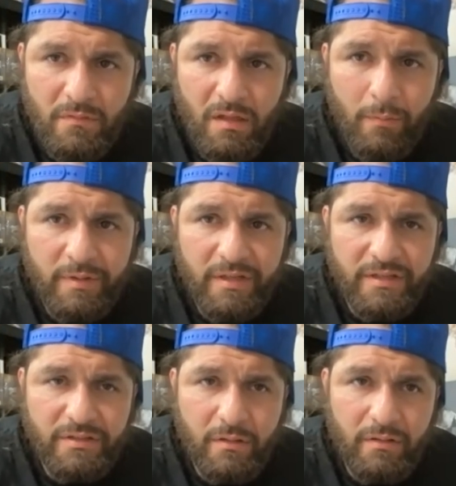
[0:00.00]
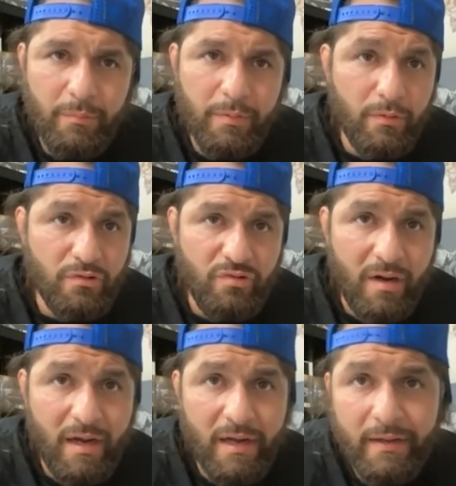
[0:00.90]
Combination. I think people will
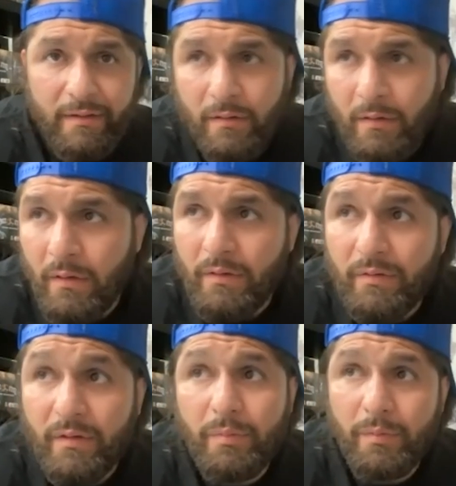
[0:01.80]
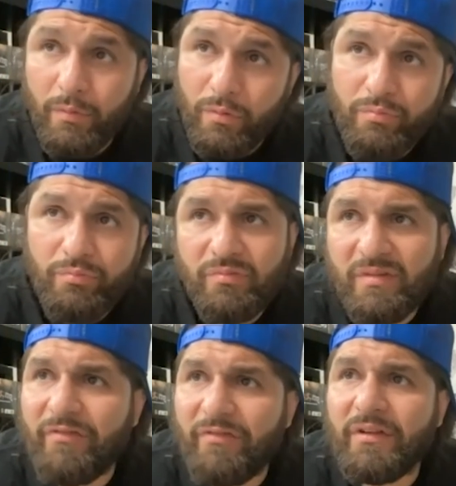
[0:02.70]
try. I think people
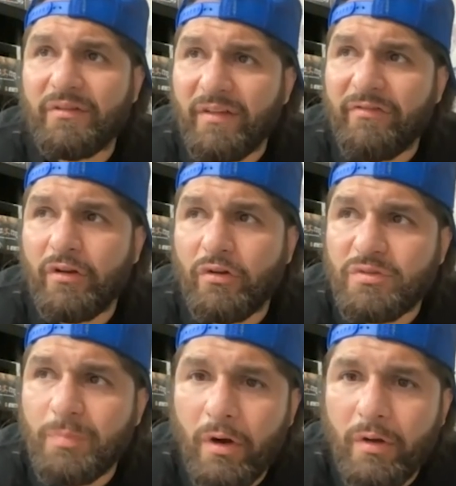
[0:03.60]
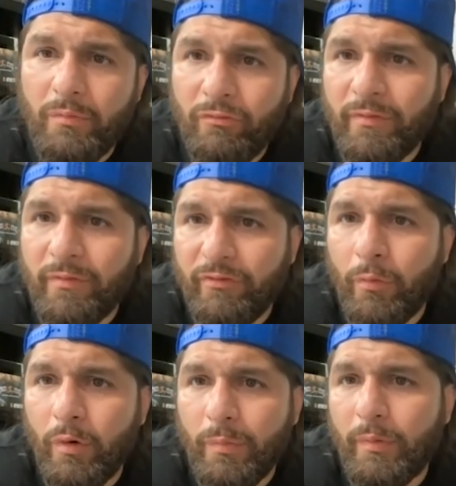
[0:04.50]
definitely definitely will spark a movement for
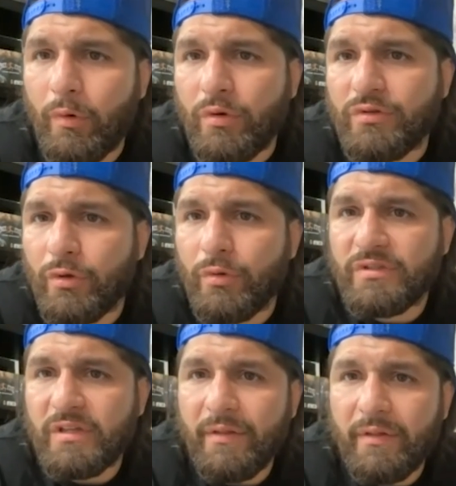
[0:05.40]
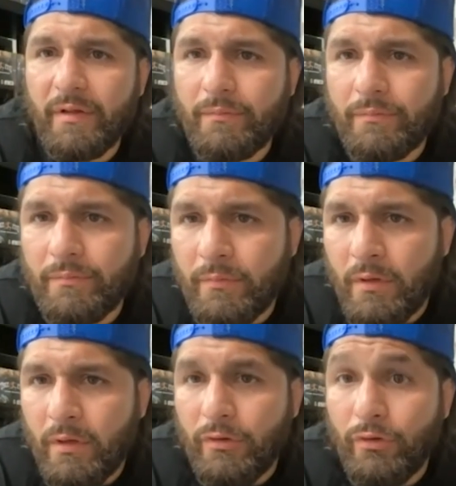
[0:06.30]
more people going towards it. I think
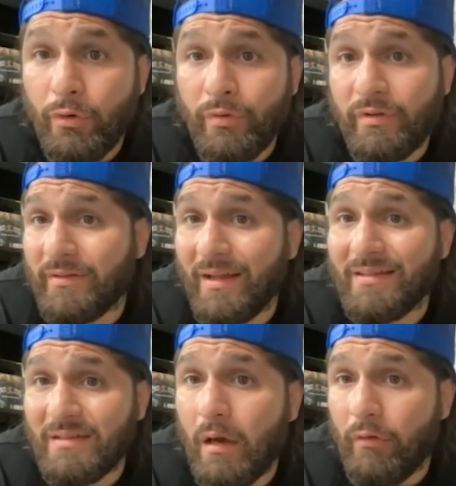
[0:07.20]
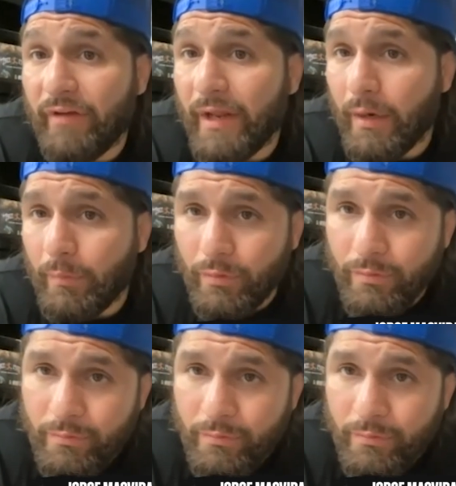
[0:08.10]
knowing that that's now available.